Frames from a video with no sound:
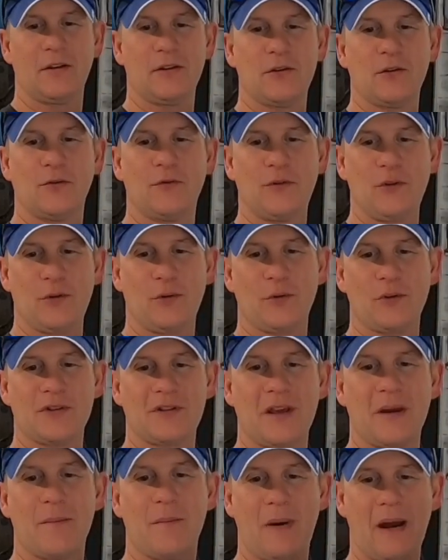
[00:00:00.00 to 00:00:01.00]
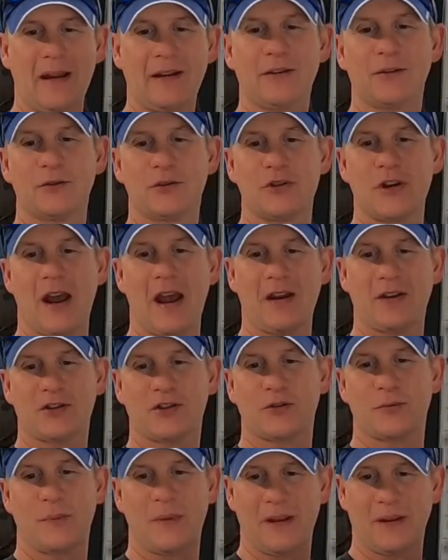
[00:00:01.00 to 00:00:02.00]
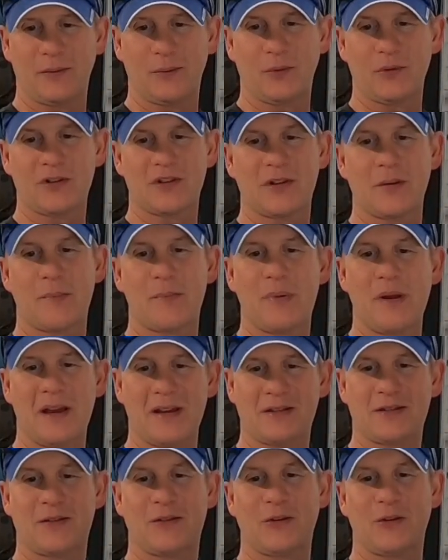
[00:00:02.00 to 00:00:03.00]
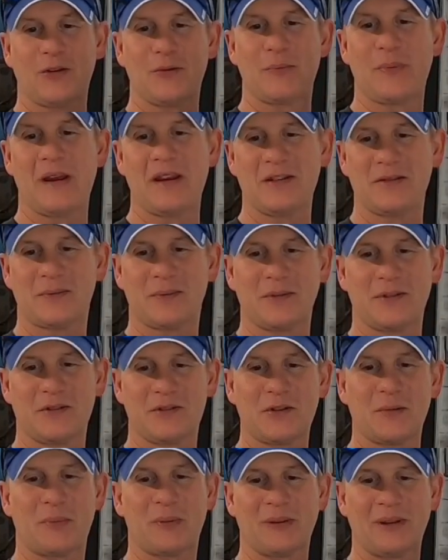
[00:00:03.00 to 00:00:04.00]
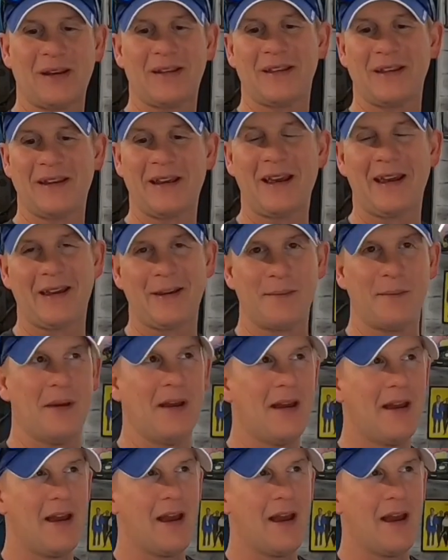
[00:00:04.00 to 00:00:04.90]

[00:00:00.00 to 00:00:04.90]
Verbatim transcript: your viewers that Michael Jack Schmidt was the best third baseman to play the game?